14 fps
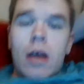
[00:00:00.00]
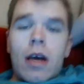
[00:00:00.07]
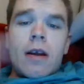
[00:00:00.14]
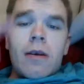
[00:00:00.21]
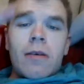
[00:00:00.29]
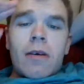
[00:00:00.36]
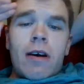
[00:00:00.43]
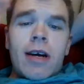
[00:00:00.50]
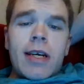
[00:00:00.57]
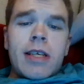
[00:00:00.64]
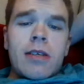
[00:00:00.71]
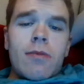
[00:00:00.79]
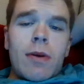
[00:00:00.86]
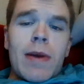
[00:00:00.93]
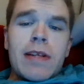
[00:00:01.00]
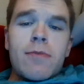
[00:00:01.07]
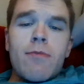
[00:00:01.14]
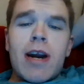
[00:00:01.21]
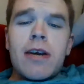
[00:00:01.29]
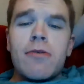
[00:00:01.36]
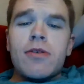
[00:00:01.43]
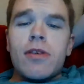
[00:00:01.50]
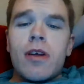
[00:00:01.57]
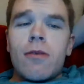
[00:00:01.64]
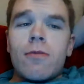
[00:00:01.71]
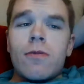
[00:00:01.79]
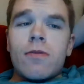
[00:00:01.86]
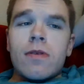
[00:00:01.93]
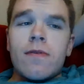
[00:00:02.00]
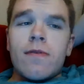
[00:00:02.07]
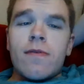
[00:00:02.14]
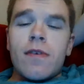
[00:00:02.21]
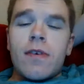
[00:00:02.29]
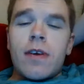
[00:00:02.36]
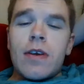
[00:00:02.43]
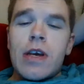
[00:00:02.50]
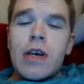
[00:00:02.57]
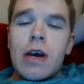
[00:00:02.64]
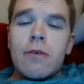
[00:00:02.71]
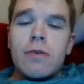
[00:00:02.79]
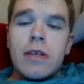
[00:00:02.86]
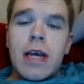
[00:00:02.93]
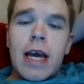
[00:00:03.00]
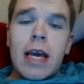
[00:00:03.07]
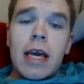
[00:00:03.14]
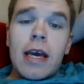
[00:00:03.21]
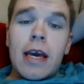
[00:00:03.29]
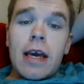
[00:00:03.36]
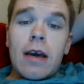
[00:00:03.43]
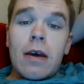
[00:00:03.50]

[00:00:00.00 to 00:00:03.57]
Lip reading: Hello guys, we're back to a brand new Star Wars video today.